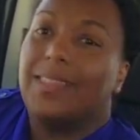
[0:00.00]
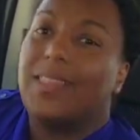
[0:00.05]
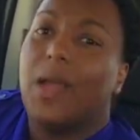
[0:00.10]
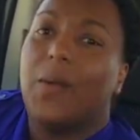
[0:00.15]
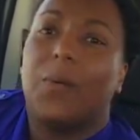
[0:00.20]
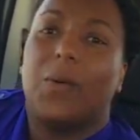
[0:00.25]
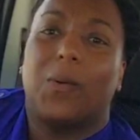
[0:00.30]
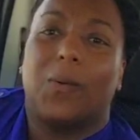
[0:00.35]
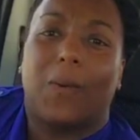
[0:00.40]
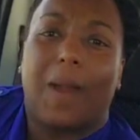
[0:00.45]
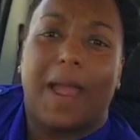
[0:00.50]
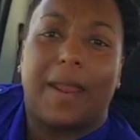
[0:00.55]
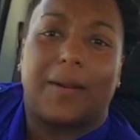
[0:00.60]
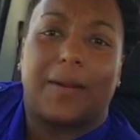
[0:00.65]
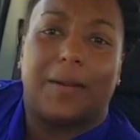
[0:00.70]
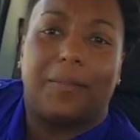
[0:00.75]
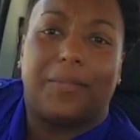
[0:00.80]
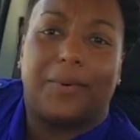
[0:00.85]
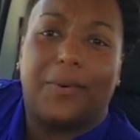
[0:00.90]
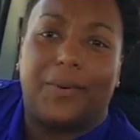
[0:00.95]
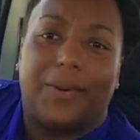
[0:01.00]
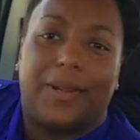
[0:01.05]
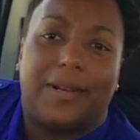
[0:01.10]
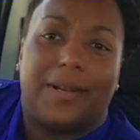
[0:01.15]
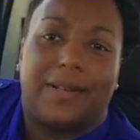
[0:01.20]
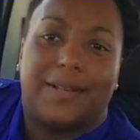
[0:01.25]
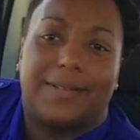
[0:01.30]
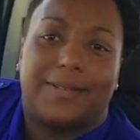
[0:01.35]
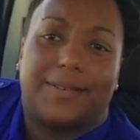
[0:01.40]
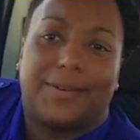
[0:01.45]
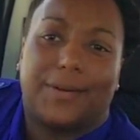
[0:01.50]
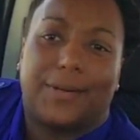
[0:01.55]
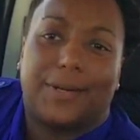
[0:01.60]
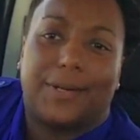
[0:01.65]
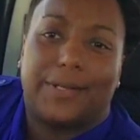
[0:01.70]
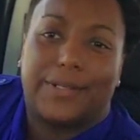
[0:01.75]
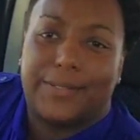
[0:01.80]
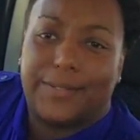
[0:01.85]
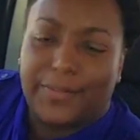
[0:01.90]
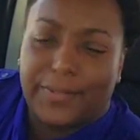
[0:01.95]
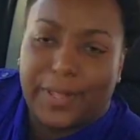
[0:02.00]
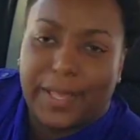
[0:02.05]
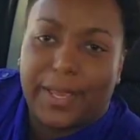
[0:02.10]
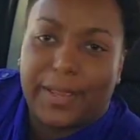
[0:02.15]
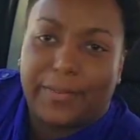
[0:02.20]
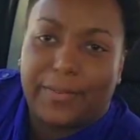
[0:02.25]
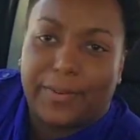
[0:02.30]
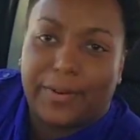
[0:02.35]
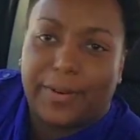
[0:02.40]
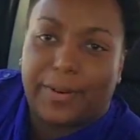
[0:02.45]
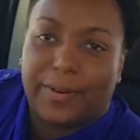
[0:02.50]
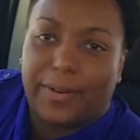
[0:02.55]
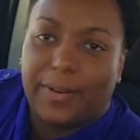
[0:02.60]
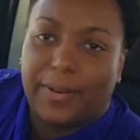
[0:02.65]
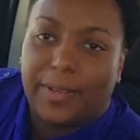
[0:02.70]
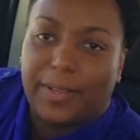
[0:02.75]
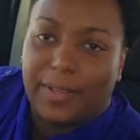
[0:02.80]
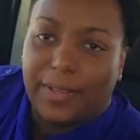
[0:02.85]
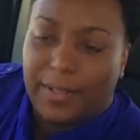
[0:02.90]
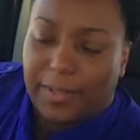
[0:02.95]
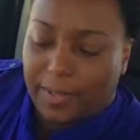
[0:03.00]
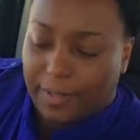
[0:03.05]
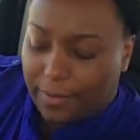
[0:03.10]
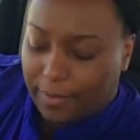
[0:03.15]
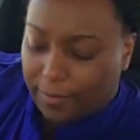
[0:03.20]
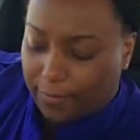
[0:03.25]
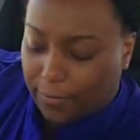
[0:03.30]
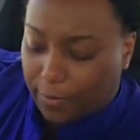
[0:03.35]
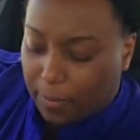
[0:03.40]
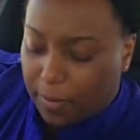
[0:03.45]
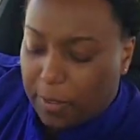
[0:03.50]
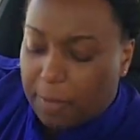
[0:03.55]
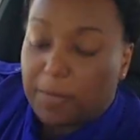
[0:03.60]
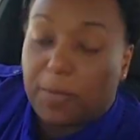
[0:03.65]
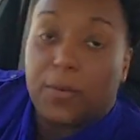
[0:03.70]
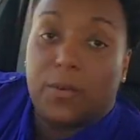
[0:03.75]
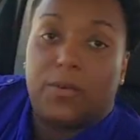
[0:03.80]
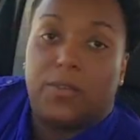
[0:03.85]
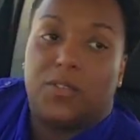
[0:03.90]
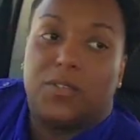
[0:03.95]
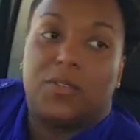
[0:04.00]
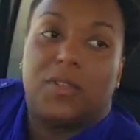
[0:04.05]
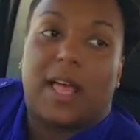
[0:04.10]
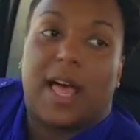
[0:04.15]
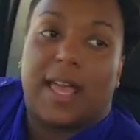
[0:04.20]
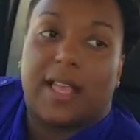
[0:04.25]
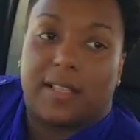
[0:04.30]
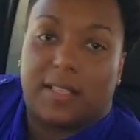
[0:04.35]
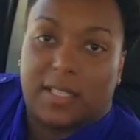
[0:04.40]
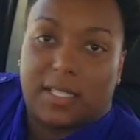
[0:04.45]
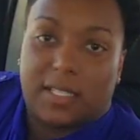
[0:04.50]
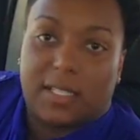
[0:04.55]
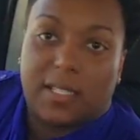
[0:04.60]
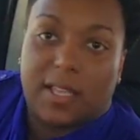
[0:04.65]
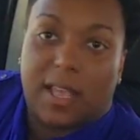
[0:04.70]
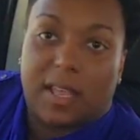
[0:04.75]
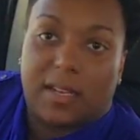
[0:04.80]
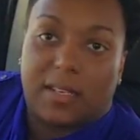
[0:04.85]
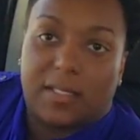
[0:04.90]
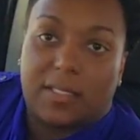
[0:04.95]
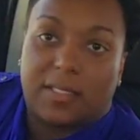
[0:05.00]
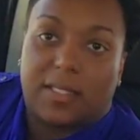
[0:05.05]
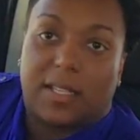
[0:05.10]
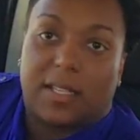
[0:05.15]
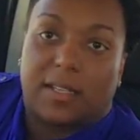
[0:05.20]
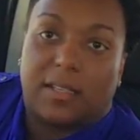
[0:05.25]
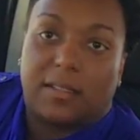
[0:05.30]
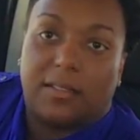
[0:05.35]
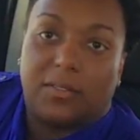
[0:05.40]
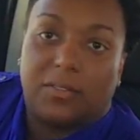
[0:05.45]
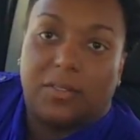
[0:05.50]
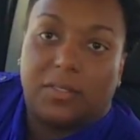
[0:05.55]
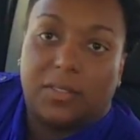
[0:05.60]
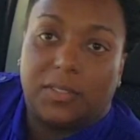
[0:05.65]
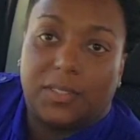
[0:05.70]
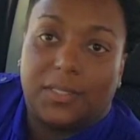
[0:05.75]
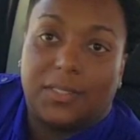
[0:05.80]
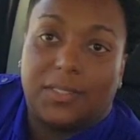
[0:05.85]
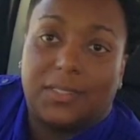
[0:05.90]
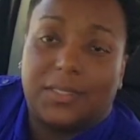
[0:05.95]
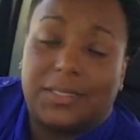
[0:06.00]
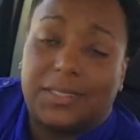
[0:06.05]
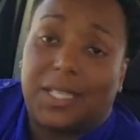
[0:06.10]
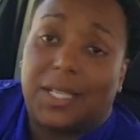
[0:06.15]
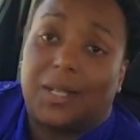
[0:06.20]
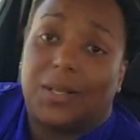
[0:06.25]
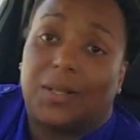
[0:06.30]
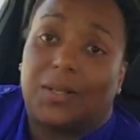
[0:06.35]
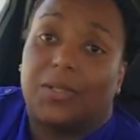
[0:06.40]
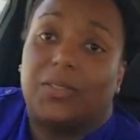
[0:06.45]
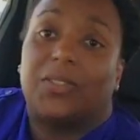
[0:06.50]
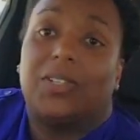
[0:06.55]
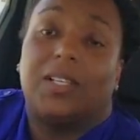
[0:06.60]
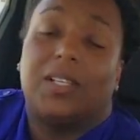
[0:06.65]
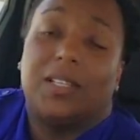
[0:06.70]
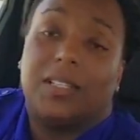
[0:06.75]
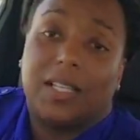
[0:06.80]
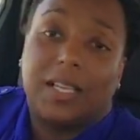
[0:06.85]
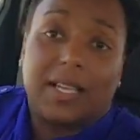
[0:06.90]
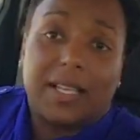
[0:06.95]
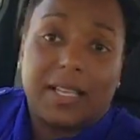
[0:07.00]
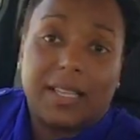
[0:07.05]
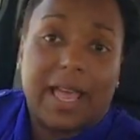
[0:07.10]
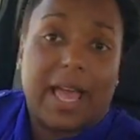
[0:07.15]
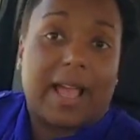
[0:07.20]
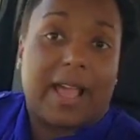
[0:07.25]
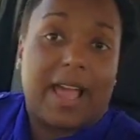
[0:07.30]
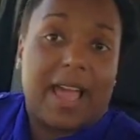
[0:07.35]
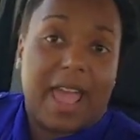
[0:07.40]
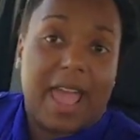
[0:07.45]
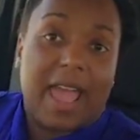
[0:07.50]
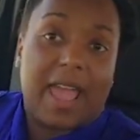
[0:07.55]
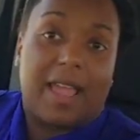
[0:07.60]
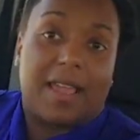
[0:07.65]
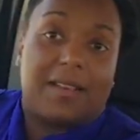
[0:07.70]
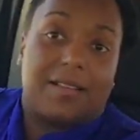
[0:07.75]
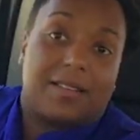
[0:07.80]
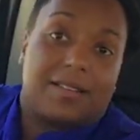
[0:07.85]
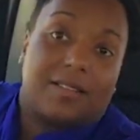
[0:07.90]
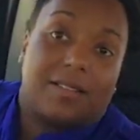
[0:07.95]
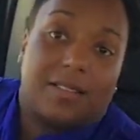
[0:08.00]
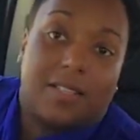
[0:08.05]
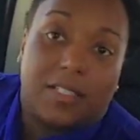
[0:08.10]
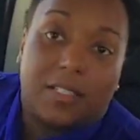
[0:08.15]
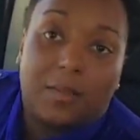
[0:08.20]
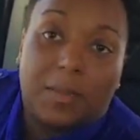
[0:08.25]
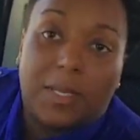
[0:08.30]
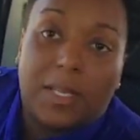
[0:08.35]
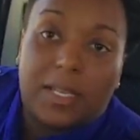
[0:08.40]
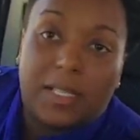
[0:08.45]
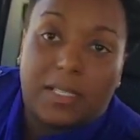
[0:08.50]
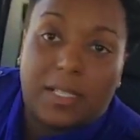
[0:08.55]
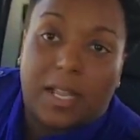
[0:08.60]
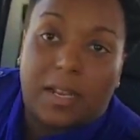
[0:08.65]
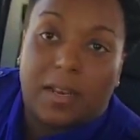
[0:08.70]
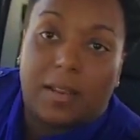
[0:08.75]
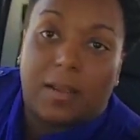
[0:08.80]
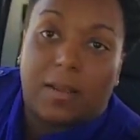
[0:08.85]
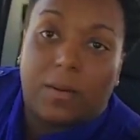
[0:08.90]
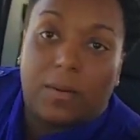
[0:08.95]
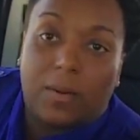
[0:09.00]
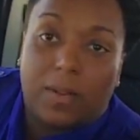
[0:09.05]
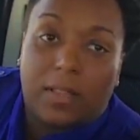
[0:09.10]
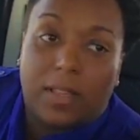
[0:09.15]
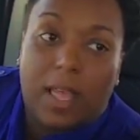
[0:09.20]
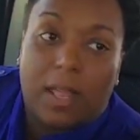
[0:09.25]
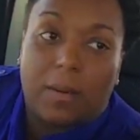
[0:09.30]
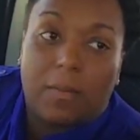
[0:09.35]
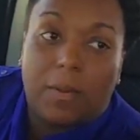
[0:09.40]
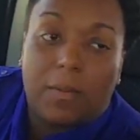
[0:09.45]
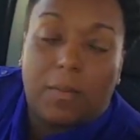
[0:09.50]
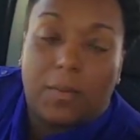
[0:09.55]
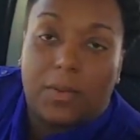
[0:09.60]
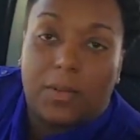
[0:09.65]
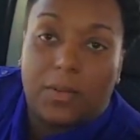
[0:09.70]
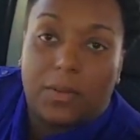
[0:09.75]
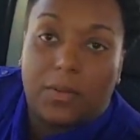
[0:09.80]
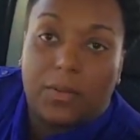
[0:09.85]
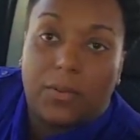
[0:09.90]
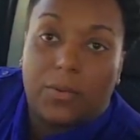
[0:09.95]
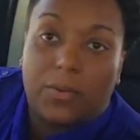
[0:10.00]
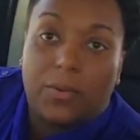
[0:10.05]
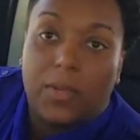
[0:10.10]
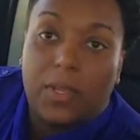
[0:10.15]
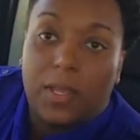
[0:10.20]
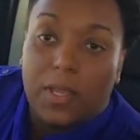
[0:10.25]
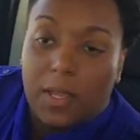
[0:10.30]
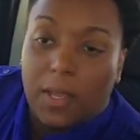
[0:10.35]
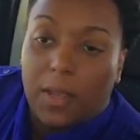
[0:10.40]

they were right on point as far as flavor for people who do like this kind of stuff. So they get like an eight just because I know a lot of people do